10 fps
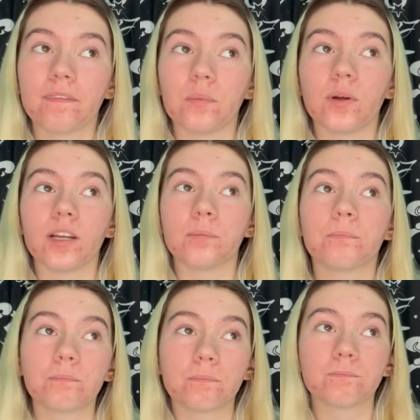word
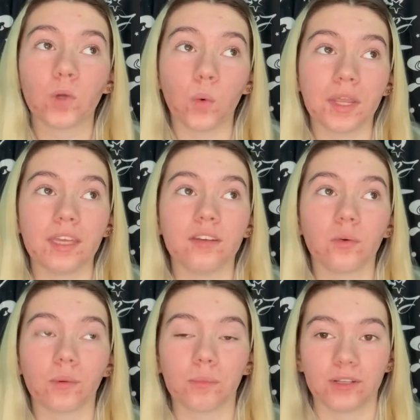queen
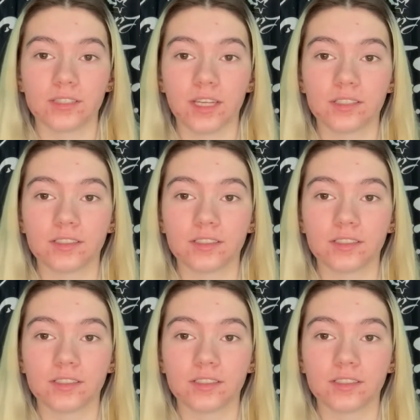or princess.